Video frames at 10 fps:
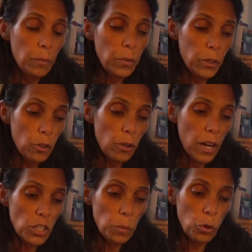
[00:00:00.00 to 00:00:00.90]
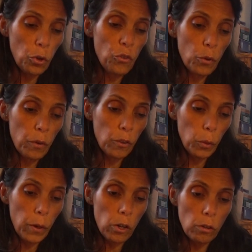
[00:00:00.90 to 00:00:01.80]
but you're actually pulling through it really
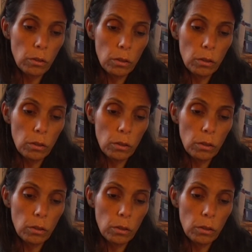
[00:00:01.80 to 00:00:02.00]
well.